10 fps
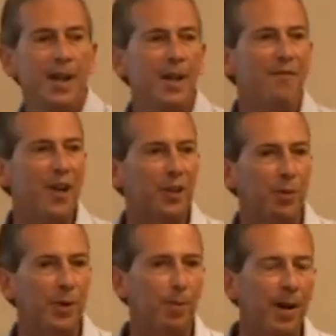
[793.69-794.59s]
in
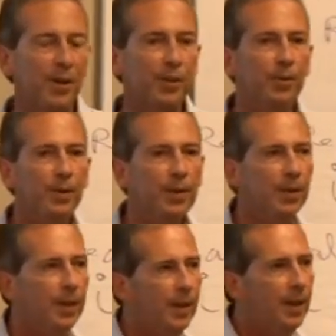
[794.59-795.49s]
investment appraisal,
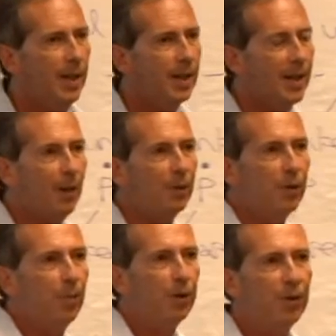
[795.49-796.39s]
in
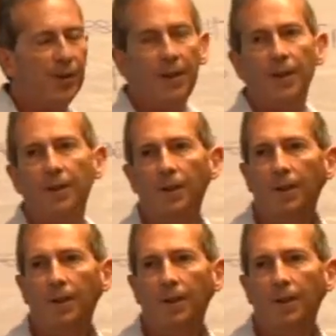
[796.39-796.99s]
capital budgeting.